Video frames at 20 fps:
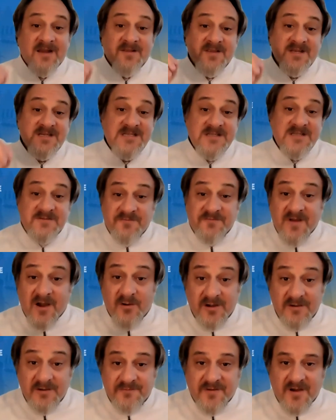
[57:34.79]
And this is
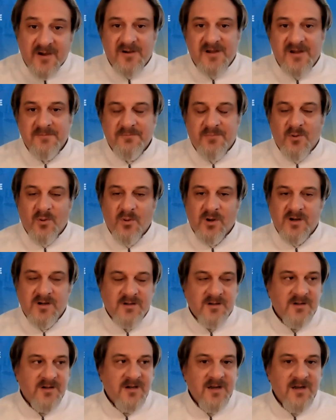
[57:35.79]
very, very
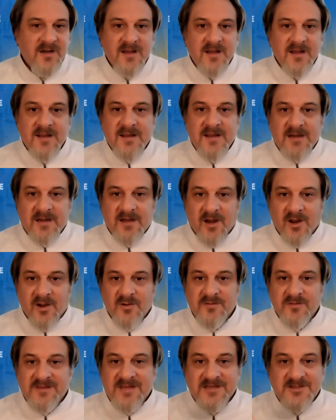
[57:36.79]
important.
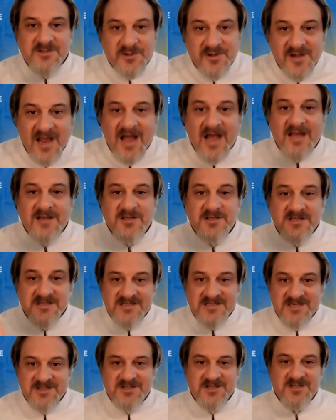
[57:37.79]
These are not
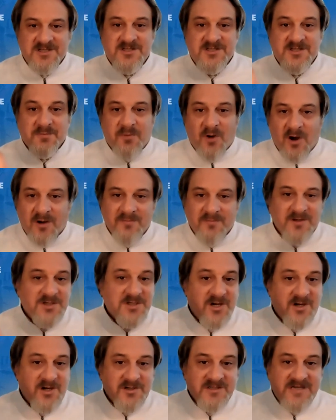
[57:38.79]
decisions department
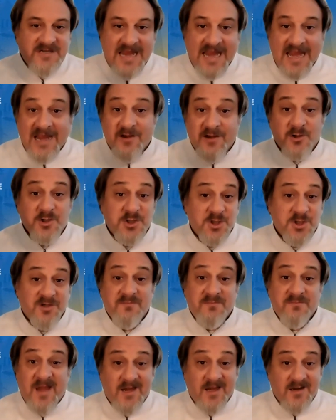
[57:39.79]
chairs can or
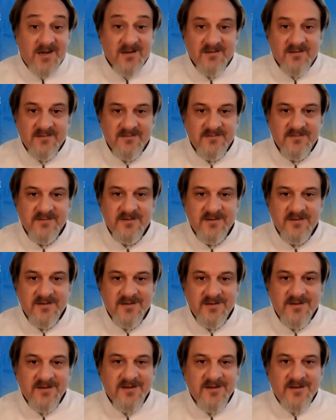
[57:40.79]
should make.
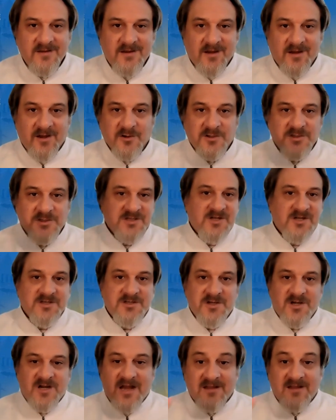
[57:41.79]
Just
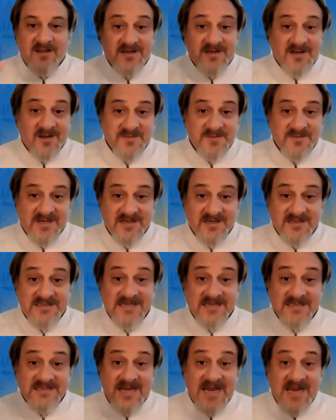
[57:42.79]
because your colleague comes in and
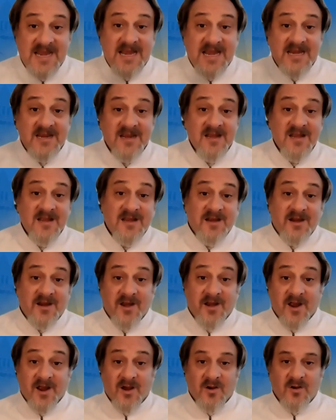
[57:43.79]
says, hey,
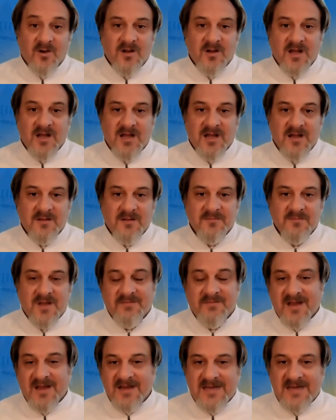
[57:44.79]

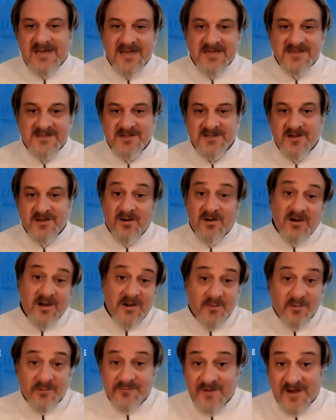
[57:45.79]
I've got kids, you go, all
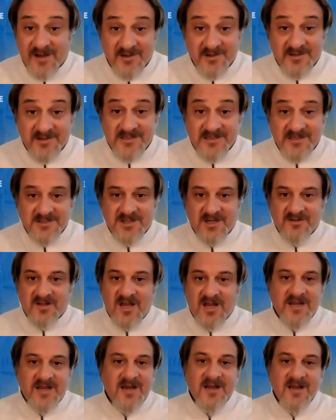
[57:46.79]
right, well, fine, you can teach
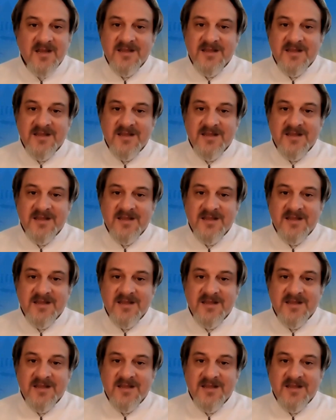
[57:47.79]
online.